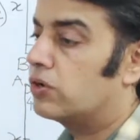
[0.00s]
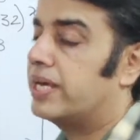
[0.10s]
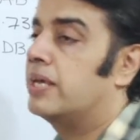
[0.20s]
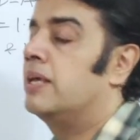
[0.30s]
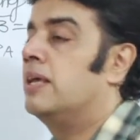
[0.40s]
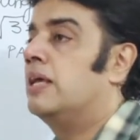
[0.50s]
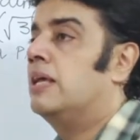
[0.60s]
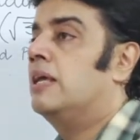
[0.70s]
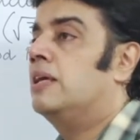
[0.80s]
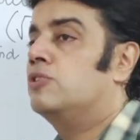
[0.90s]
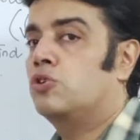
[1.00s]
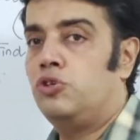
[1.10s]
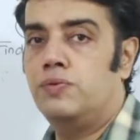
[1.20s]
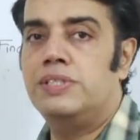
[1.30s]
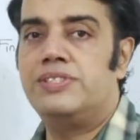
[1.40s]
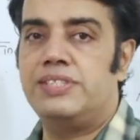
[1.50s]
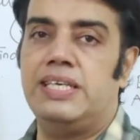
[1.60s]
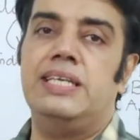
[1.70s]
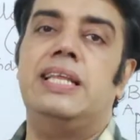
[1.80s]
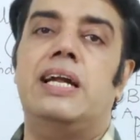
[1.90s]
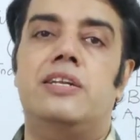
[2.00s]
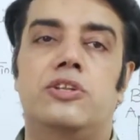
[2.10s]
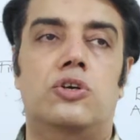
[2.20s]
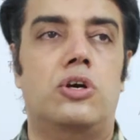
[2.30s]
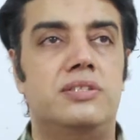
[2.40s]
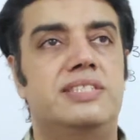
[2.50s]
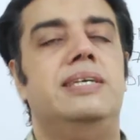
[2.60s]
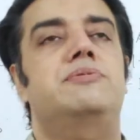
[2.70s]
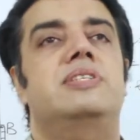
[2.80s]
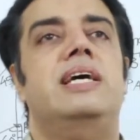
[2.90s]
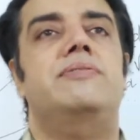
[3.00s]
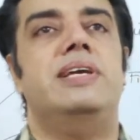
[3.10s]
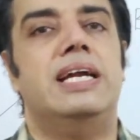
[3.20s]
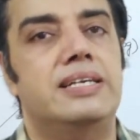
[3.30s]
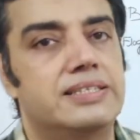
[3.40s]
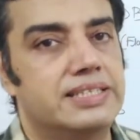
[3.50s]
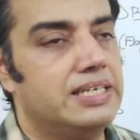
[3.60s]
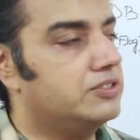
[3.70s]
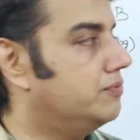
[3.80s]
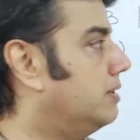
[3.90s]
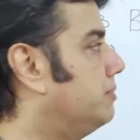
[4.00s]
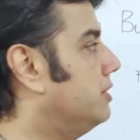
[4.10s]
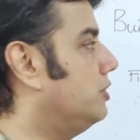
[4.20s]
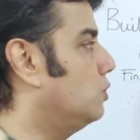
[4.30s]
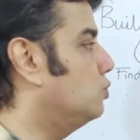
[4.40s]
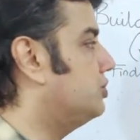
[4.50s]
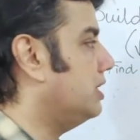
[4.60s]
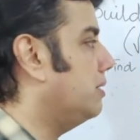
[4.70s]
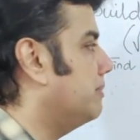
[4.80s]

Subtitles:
Okay, so you will see that the concepts that we had discussed will be used